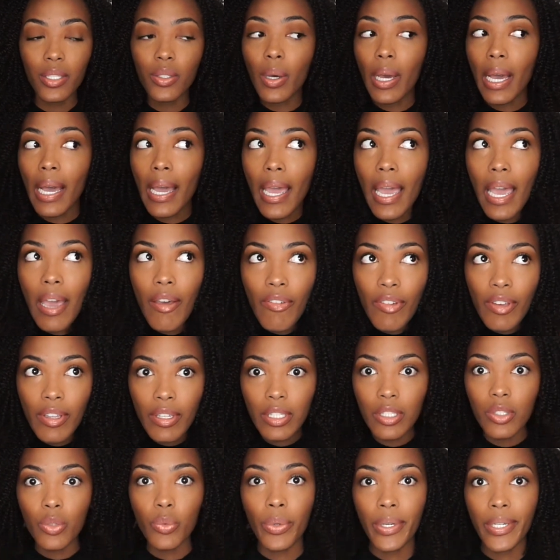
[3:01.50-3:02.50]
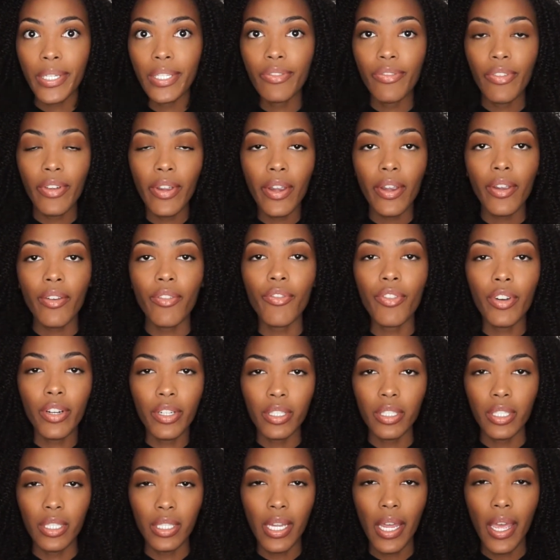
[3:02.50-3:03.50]
So I have it to where it's very
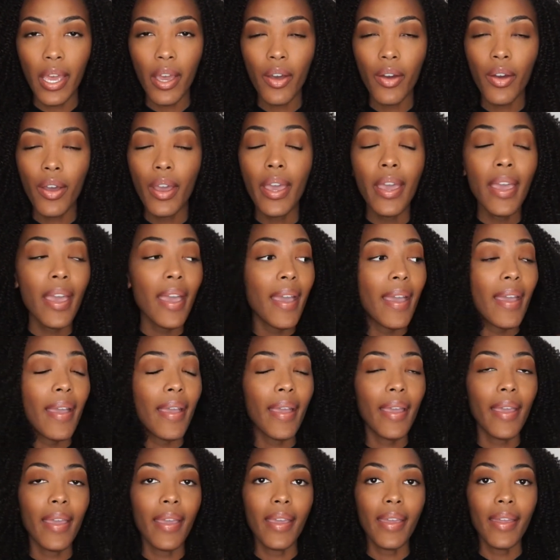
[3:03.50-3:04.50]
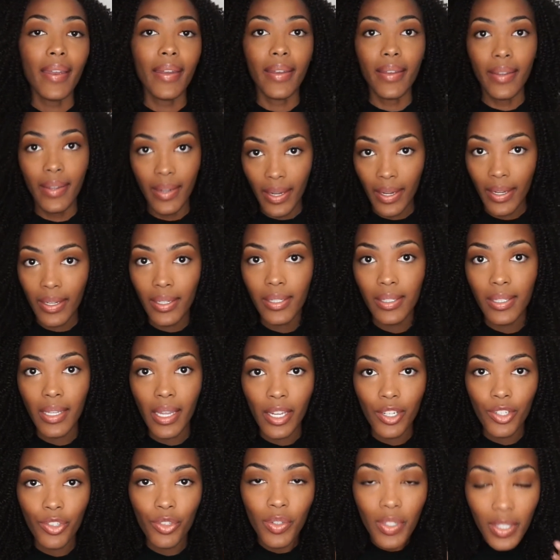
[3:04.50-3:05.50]
versatile. And yes,
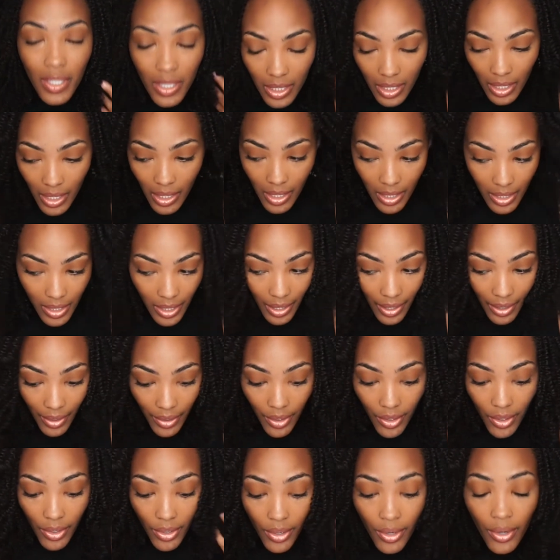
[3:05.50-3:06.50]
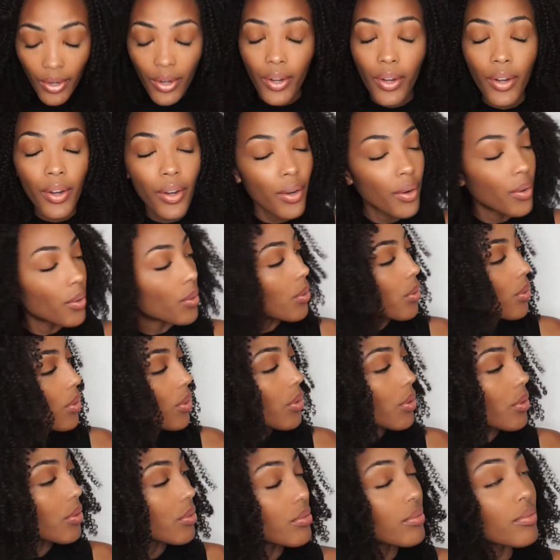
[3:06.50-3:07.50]
as you can see, this hair,
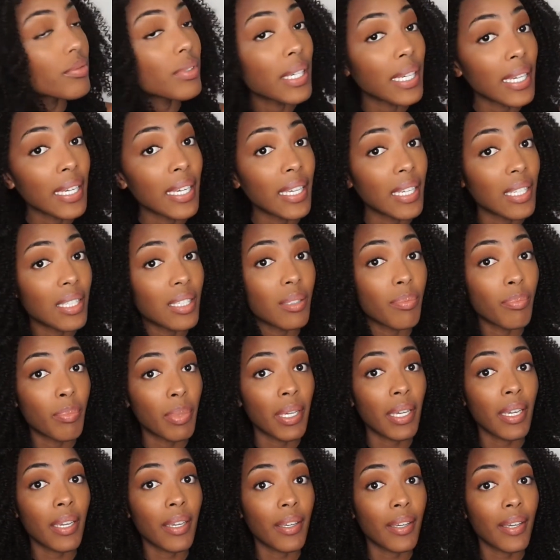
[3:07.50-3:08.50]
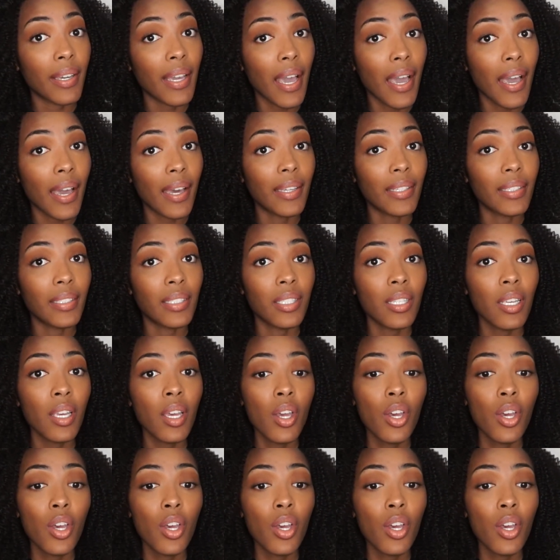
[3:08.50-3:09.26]
it gets big, you guys.